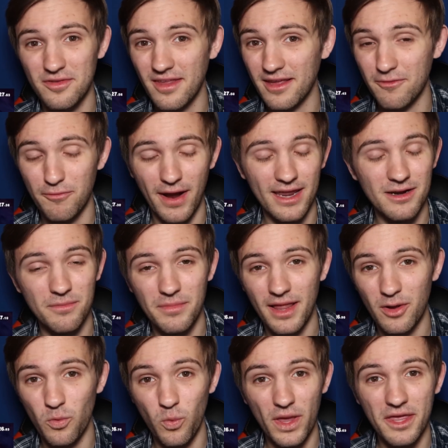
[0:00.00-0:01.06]
just like random
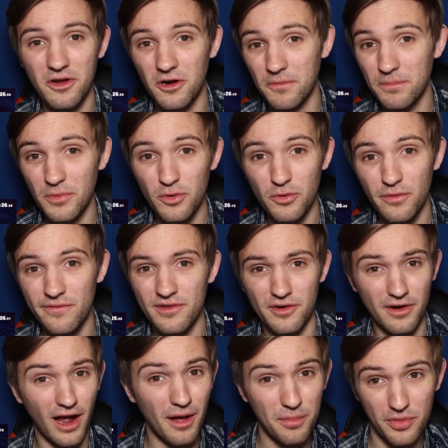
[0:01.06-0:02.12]
like weaker moves
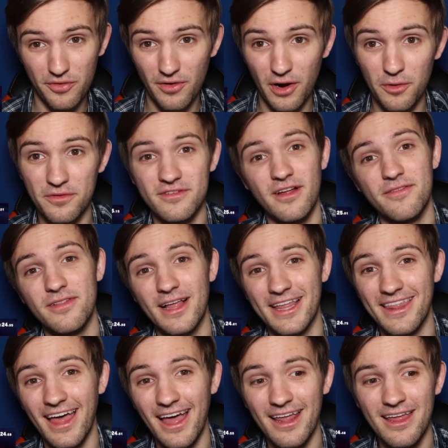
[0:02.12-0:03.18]
or up throw, stuff
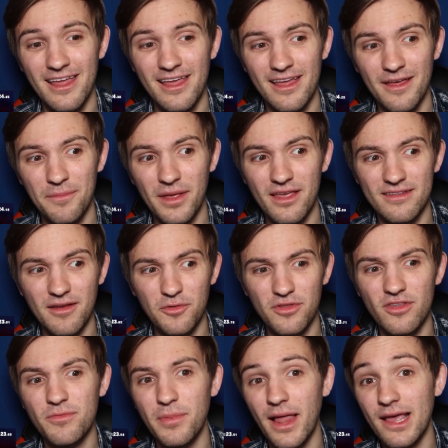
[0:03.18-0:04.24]
like that, because I
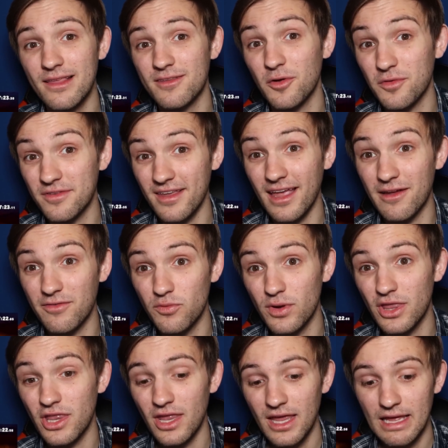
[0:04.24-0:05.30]
was just playing so safe,
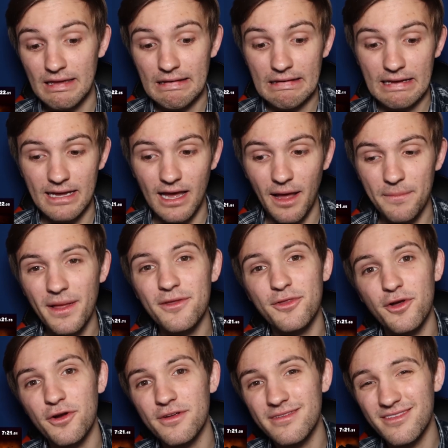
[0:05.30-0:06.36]
which I'm not
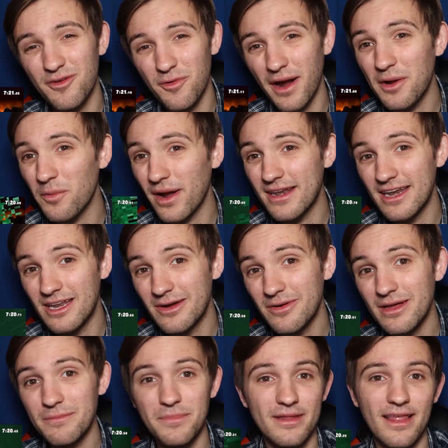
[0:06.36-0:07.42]
sure is the right way to
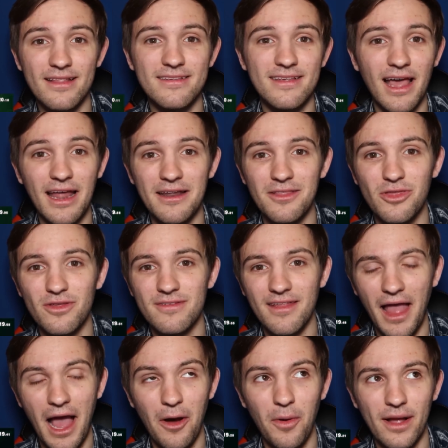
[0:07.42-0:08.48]
do it, but that's kind of
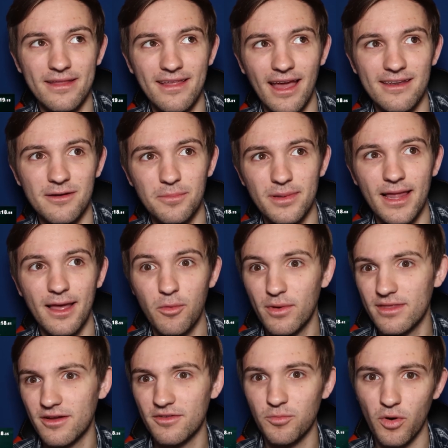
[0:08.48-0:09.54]
just how I tend to play
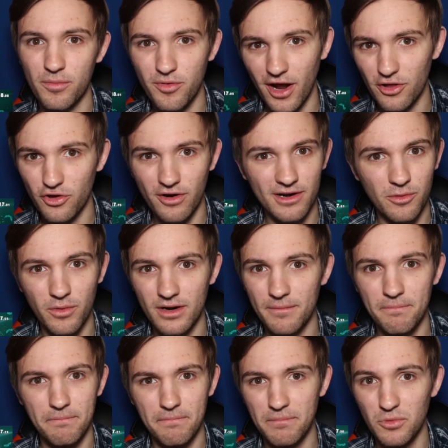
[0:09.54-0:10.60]
when there's more pressure. I don't
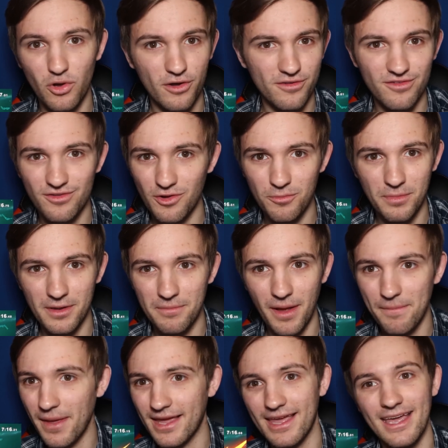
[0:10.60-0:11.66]
want to look stupid
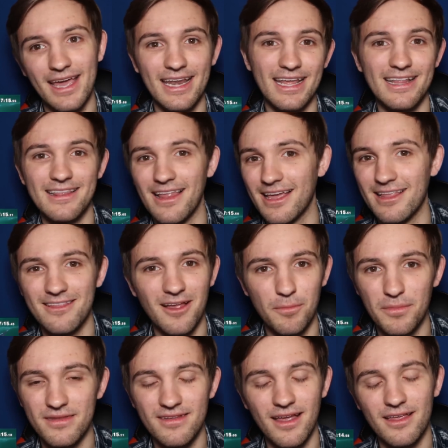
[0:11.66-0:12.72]
by making any like
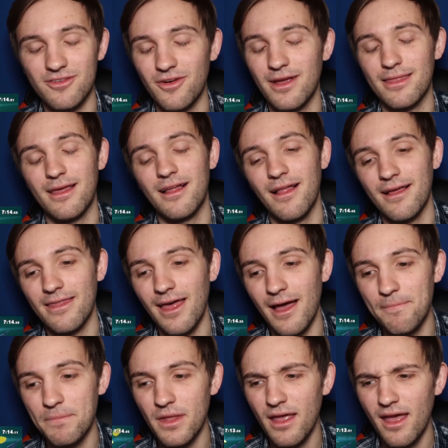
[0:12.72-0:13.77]
dumb mistakes or anything like
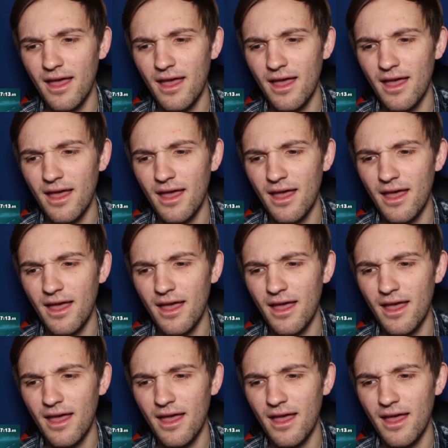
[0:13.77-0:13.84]
that.